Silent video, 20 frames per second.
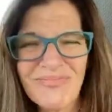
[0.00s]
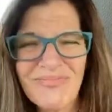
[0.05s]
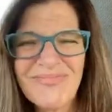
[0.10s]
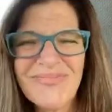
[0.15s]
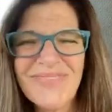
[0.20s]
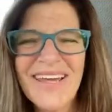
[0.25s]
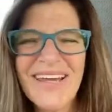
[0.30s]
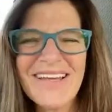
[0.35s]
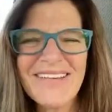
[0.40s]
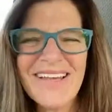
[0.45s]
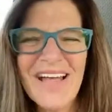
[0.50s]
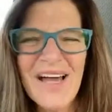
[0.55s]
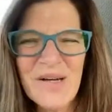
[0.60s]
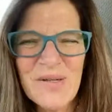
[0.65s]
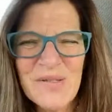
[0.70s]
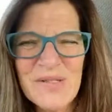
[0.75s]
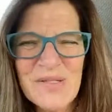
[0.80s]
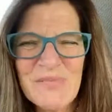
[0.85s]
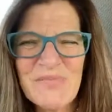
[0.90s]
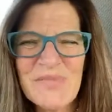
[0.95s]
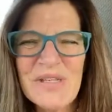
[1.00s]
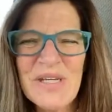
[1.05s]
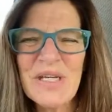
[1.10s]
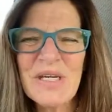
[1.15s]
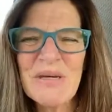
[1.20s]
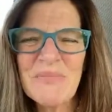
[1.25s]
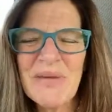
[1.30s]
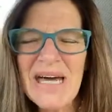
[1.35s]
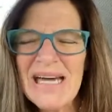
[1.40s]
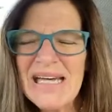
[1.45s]
like clouds, it
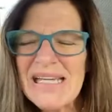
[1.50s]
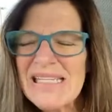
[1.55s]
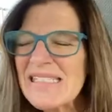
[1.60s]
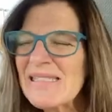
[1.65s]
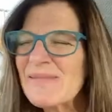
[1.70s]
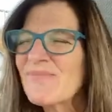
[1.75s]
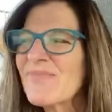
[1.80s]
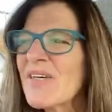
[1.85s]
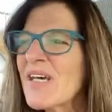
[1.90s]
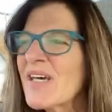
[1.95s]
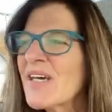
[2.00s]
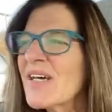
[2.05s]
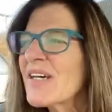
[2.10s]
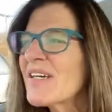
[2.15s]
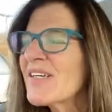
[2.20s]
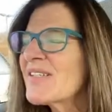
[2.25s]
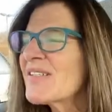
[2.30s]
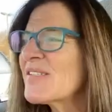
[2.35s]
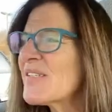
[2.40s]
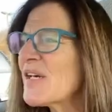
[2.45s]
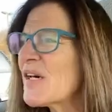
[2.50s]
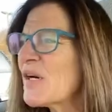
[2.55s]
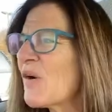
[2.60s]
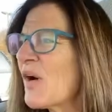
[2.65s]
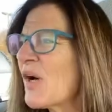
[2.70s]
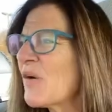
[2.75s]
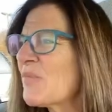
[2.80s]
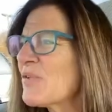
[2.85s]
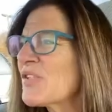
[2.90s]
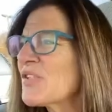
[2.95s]
can pass. So I
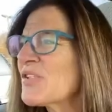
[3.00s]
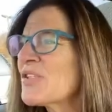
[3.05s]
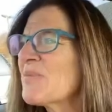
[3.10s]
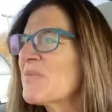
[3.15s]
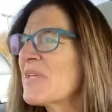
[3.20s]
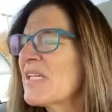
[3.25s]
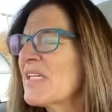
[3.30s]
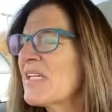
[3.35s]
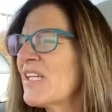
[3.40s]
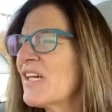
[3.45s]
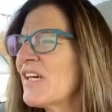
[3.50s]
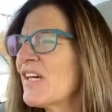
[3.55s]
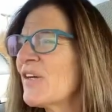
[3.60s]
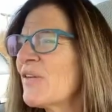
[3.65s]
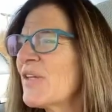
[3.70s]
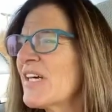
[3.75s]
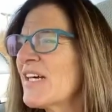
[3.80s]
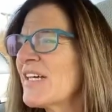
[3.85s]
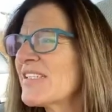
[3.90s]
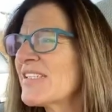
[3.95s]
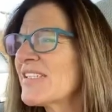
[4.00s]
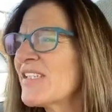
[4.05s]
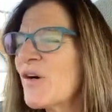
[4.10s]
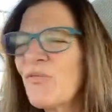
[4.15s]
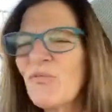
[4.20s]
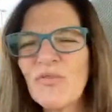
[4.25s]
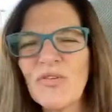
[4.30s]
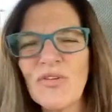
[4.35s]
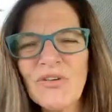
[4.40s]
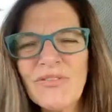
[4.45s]
hope there's something in there that's
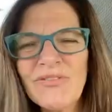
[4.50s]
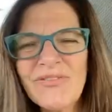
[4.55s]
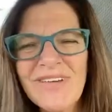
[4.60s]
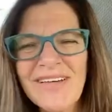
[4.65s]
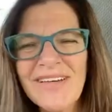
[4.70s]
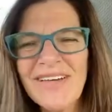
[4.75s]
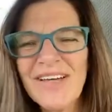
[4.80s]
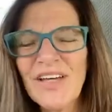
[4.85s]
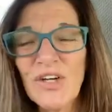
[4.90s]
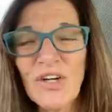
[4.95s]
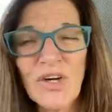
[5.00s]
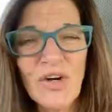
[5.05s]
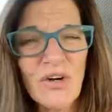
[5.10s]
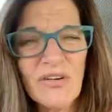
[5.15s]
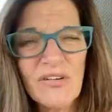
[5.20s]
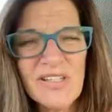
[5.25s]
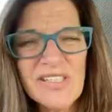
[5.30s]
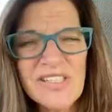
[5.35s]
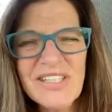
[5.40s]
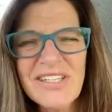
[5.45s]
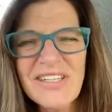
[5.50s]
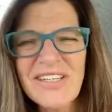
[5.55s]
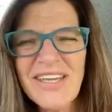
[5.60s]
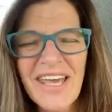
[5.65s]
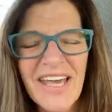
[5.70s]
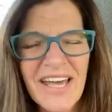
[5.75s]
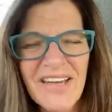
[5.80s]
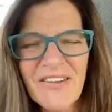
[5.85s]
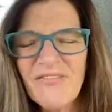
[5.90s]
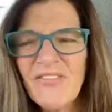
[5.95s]
helpful, encouraging,
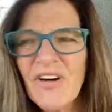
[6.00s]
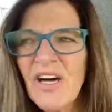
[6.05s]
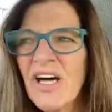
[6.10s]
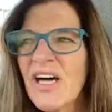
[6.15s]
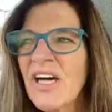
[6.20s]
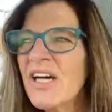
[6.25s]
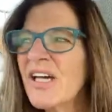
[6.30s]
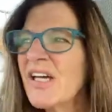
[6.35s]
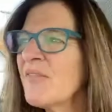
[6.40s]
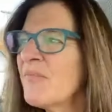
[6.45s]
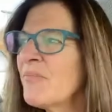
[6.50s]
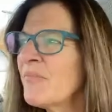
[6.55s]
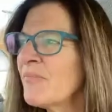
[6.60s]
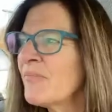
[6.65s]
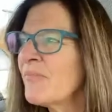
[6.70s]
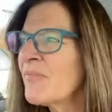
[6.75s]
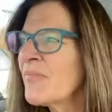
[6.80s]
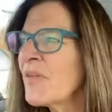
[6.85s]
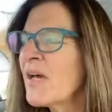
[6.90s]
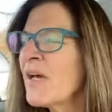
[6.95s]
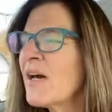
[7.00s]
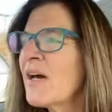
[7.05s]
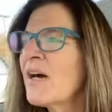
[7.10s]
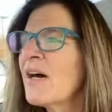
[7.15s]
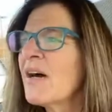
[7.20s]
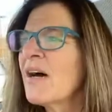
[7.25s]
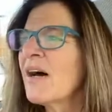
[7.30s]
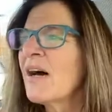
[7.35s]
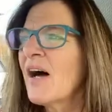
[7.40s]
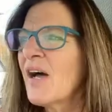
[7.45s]
edifying.
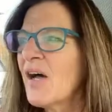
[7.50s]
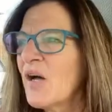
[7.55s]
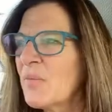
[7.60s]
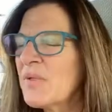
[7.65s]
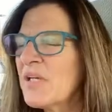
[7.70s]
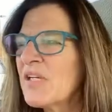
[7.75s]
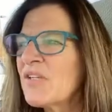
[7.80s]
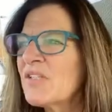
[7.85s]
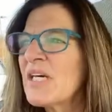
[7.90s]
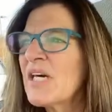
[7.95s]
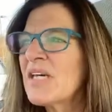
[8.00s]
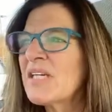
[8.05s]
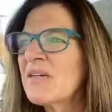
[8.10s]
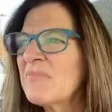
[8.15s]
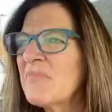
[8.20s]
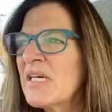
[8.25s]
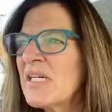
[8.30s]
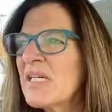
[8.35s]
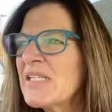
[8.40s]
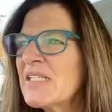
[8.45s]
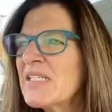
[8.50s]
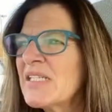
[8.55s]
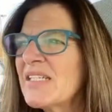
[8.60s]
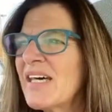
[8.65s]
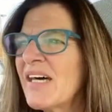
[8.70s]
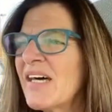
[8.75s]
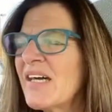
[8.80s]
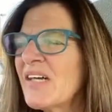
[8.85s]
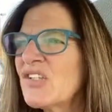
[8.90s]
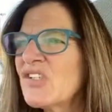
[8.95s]
I hope that you take a minute
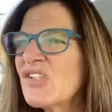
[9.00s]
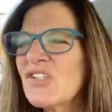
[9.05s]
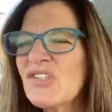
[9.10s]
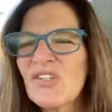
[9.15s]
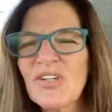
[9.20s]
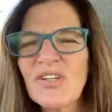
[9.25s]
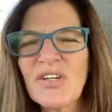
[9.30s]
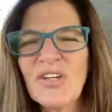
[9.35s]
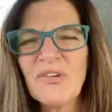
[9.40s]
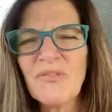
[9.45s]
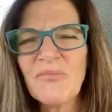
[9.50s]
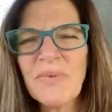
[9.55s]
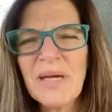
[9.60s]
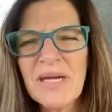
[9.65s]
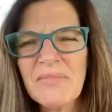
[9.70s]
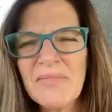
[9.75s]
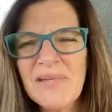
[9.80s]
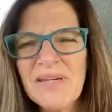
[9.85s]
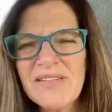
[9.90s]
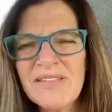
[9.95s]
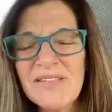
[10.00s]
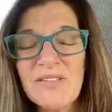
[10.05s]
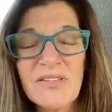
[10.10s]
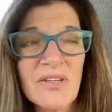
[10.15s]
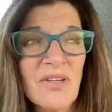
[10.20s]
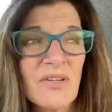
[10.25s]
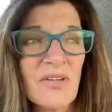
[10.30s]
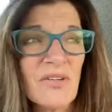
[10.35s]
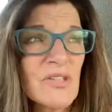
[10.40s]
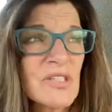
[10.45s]
today and just look at your babies,
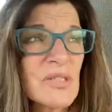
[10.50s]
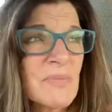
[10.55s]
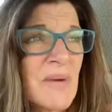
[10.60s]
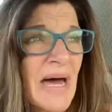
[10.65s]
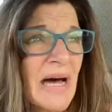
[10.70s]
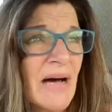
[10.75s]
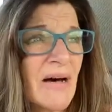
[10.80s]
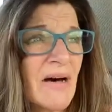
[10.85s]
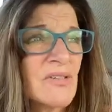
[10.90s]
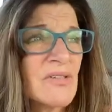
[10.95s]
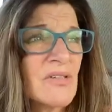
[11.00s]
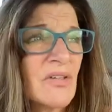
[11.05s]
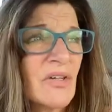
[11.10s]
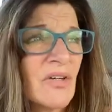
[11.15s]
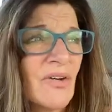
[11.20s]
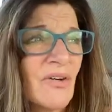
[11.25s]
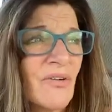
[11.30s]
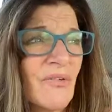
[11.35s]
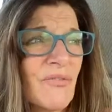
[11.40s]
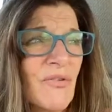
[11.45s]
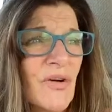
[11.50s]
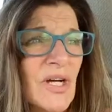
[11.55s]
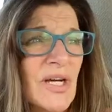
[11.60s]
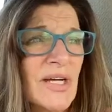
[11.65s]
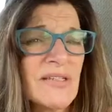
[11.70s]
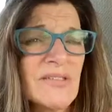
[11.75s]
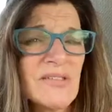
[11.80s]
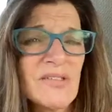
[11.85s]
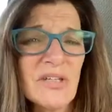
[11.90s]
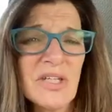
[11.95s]
look at your spouse, look at your
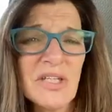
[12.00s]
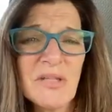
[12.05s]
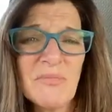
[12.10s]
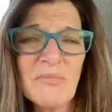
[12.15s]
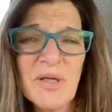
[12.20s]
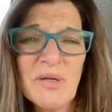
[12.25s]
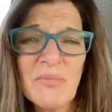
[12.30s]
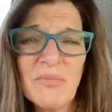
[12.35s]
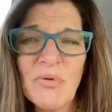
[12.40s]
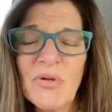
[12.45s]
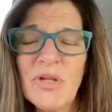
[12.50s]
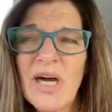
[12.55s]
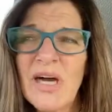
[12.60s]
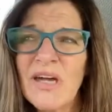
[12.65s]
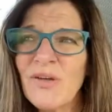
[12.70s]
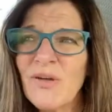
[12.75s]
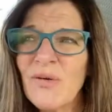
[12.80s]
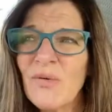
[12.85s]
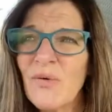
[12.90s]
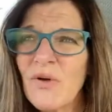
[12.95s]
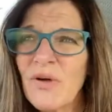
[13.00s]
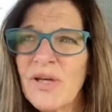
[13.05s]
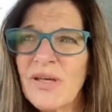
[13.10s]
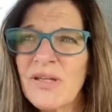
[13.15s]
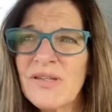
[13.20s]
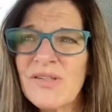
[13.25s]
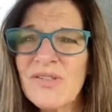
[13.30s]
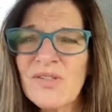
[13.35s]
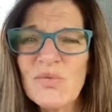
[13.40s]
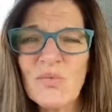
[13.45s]
friends, look at the people that you are
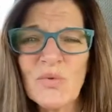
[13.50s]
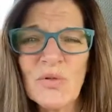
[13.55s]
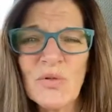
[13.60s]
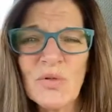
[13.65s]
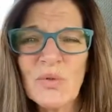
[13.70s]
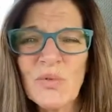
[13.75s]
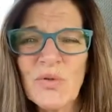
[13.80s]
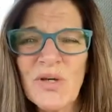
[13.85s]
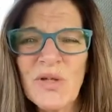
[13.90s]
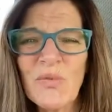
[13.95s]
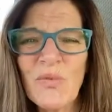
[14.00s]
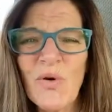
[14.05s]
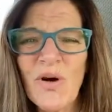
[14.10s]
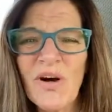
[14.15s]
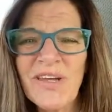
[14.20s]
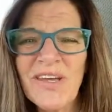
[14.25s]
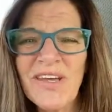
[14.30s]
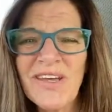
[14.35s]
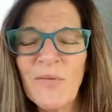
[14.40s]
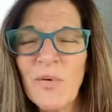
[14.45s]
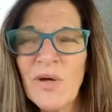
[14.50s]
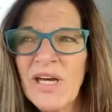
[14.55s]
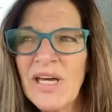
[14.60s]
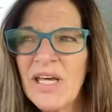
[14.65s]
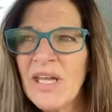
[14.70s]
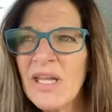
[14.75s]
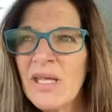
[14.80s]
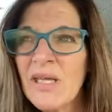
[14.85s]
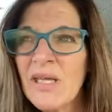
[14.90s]
in this world with, walking with,